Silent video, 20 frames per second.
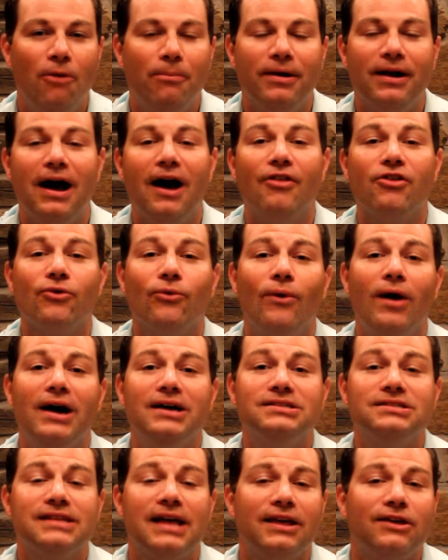But
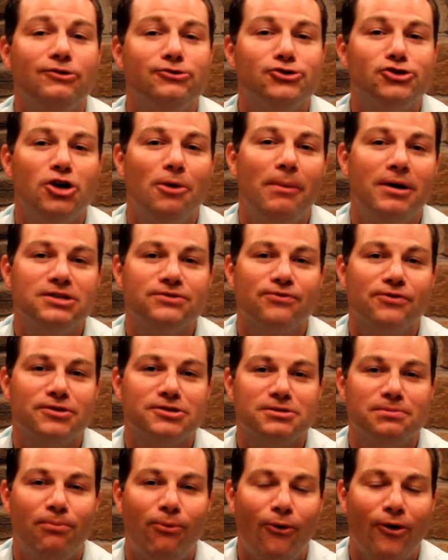otherwise, thank you so much for the
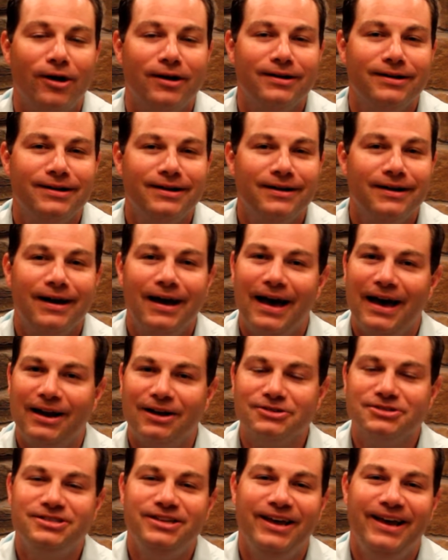support, and
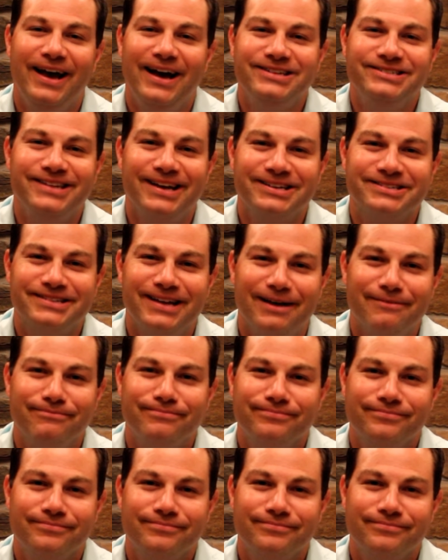I'll see you guys next time.